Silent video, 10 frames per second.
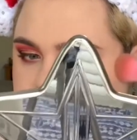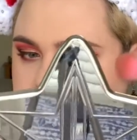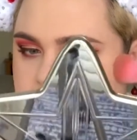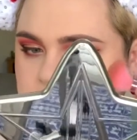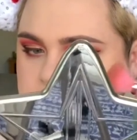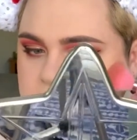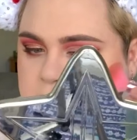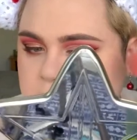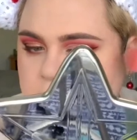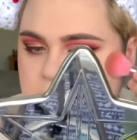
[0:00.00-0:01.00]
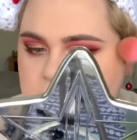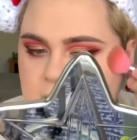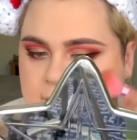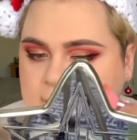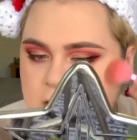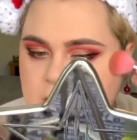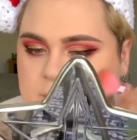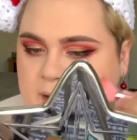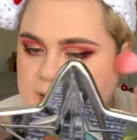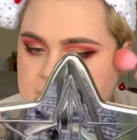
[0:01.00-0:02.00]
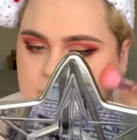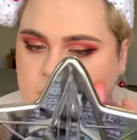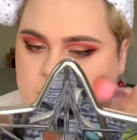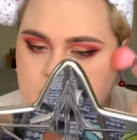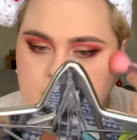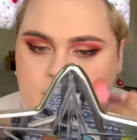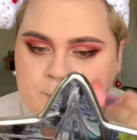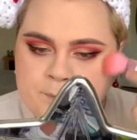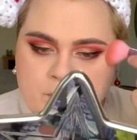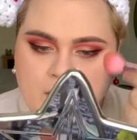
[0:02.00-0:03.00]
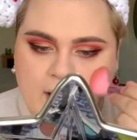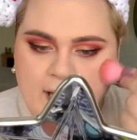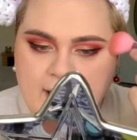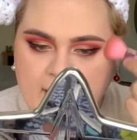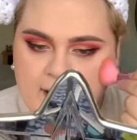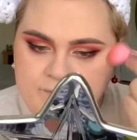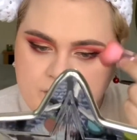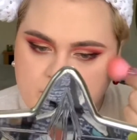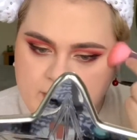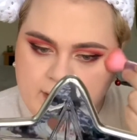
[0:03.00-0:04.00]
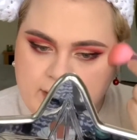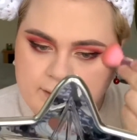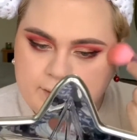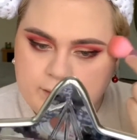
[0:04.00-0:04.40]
taught me a new appreciation of myself. I have noticed,